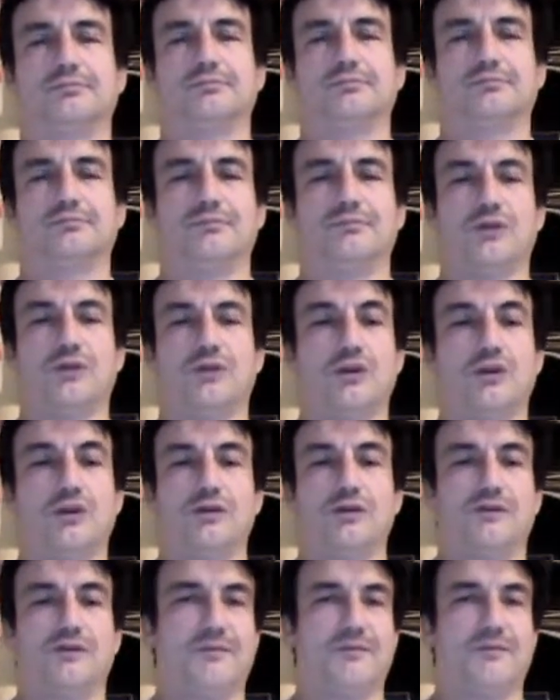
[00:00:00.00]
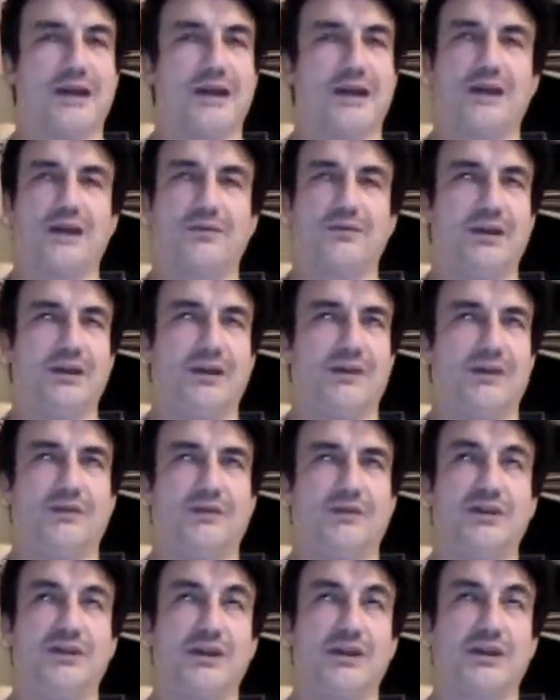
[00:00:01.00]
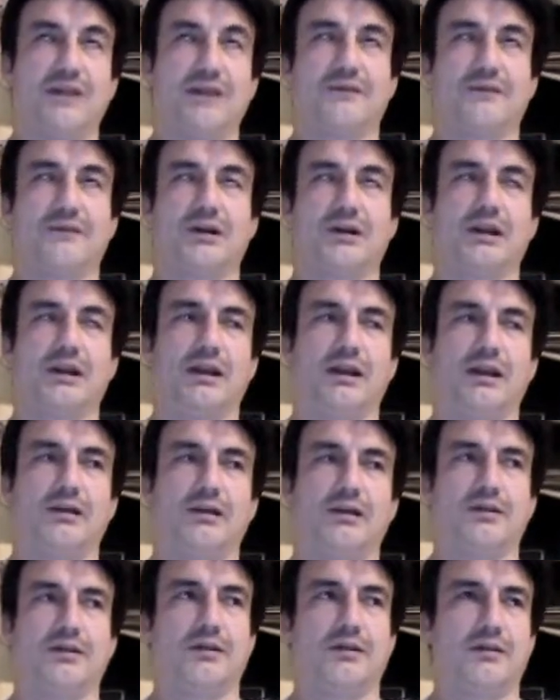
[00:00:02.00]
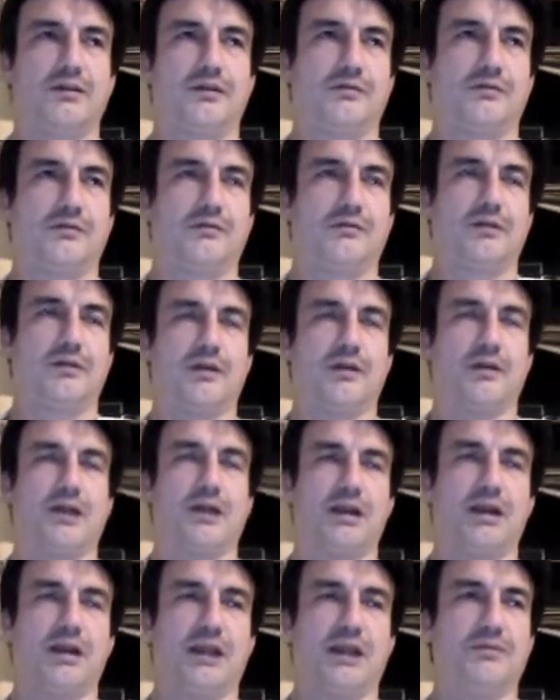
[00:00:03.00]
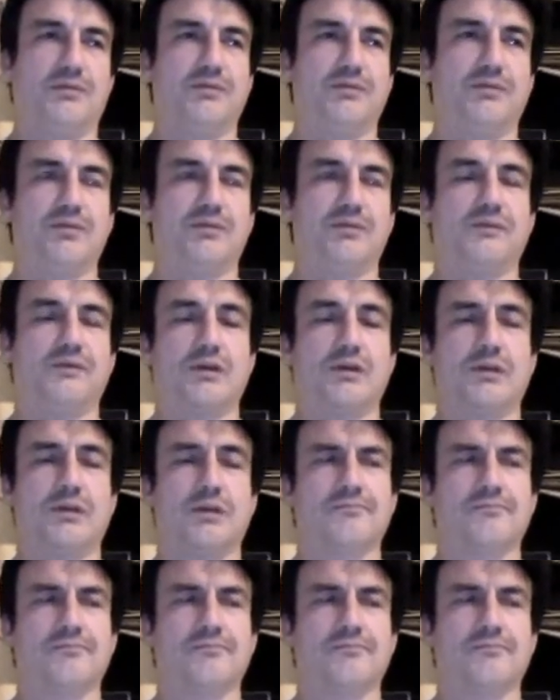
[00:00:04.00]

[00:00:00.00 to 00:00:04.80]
nerve pathways reaching that far, yet you're not able to move your arm.